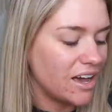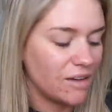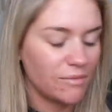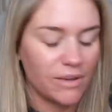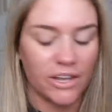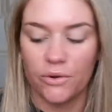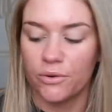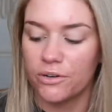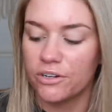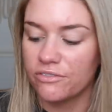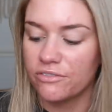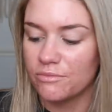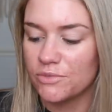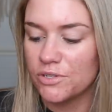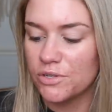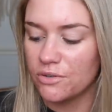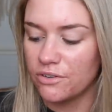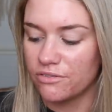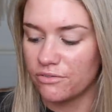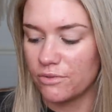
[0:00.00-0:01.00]
I ordered from
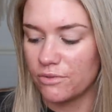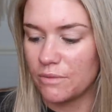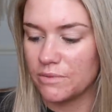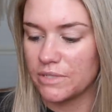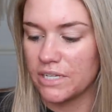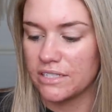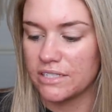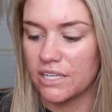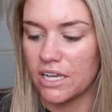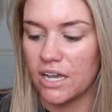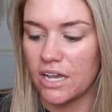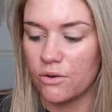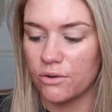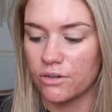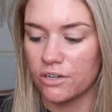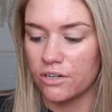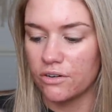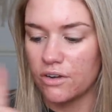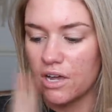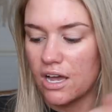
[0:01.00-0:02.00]
two different websites. I
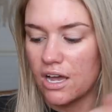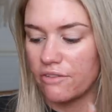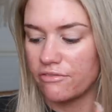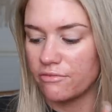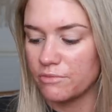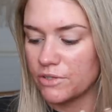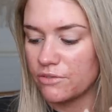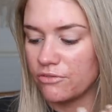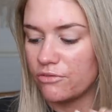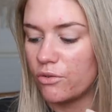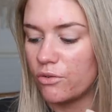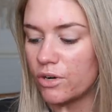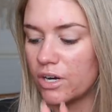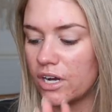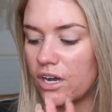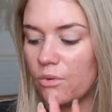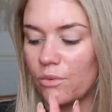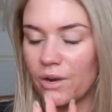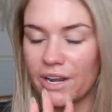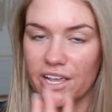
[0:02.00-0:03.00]
ordered from
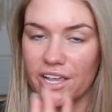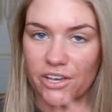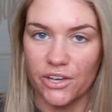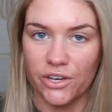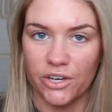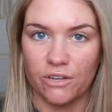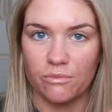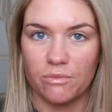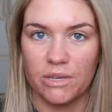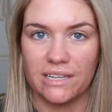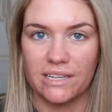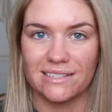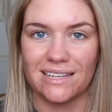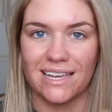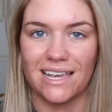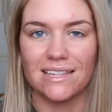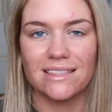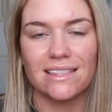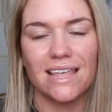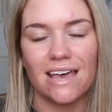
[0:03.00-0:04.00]
Sephora what I could because I
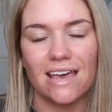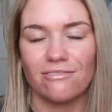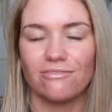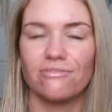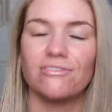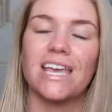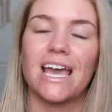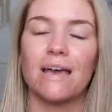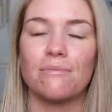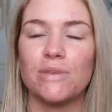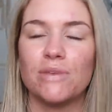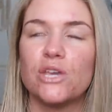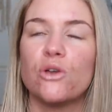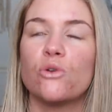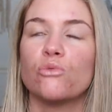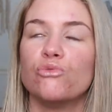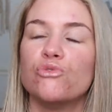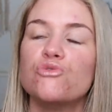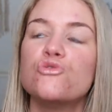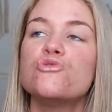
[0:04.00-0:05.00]
get that
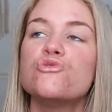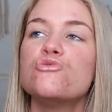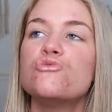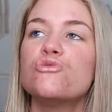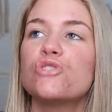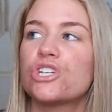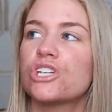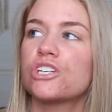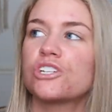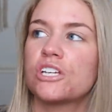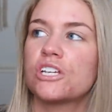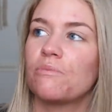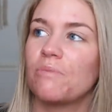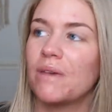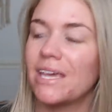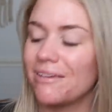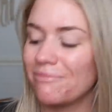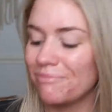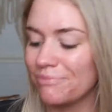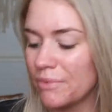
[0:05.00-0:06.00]
VIB Rouge
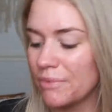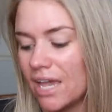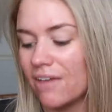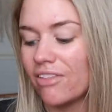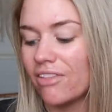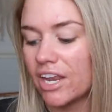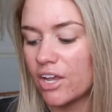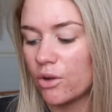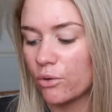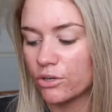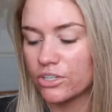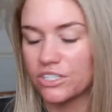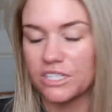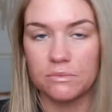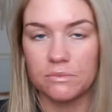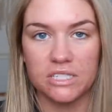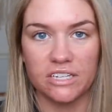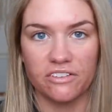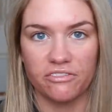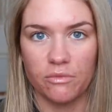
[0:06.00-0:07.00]
shipping. And then I ordered
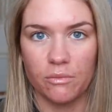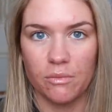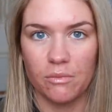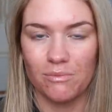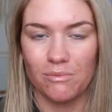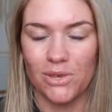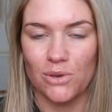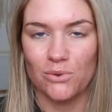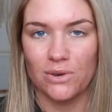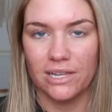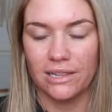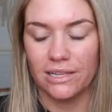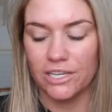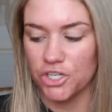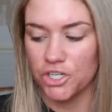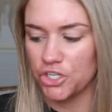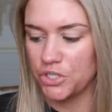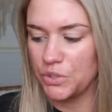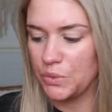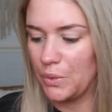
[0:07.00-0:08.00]
some stuff from
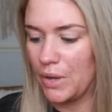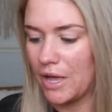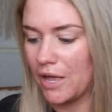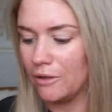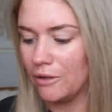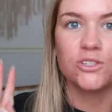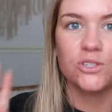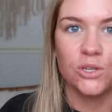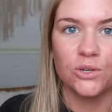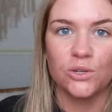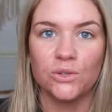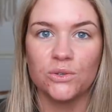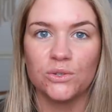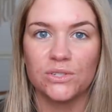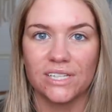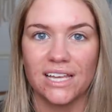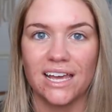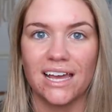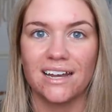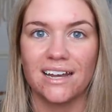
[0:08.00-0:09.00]
Beautylish as well. Two
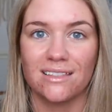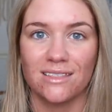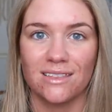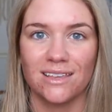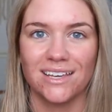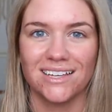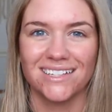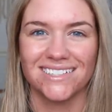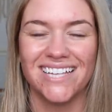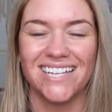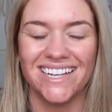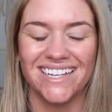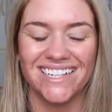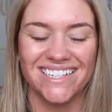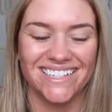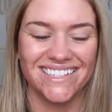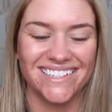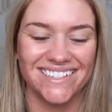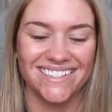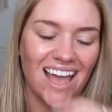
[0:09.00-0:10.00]
sad things.
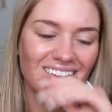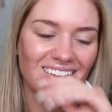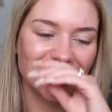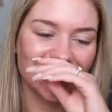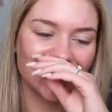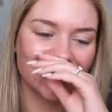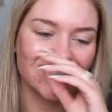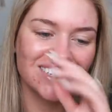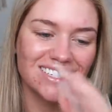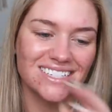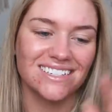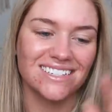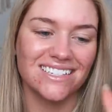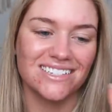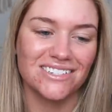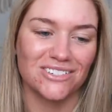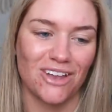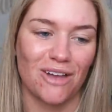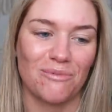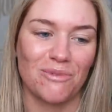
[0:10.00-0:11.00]
I was
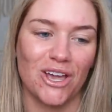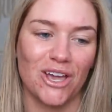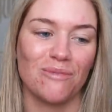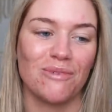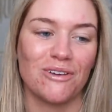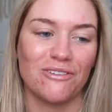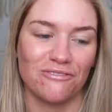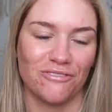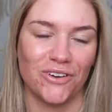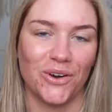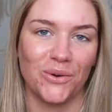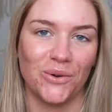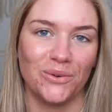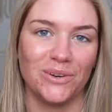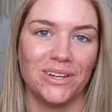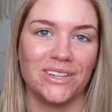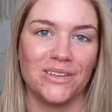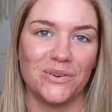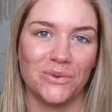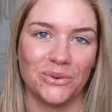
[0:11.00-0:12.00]
originally shopping on my
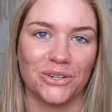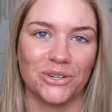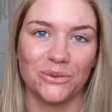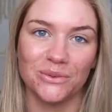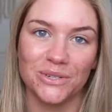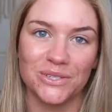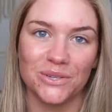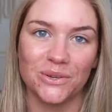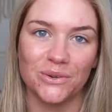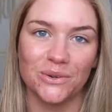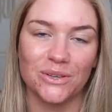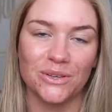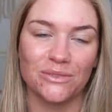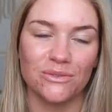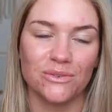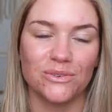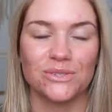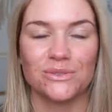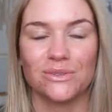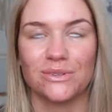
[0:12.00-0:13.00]
phone and the order wasn't going
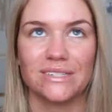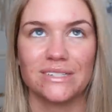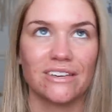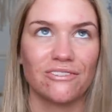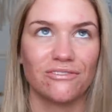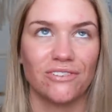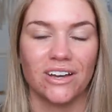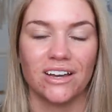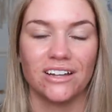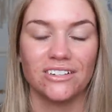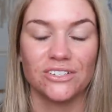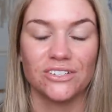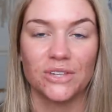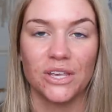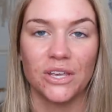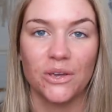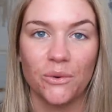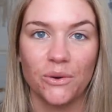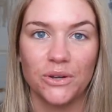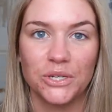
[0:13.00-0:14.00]
through, so I was like, fuck, I'll just
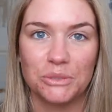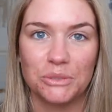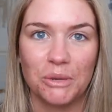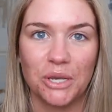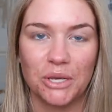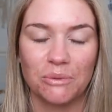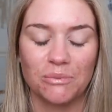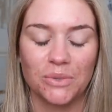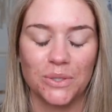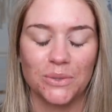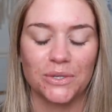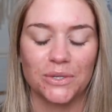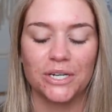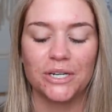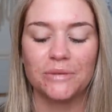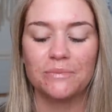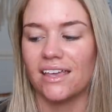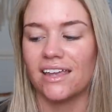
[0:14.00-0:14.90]
like go onto my computer.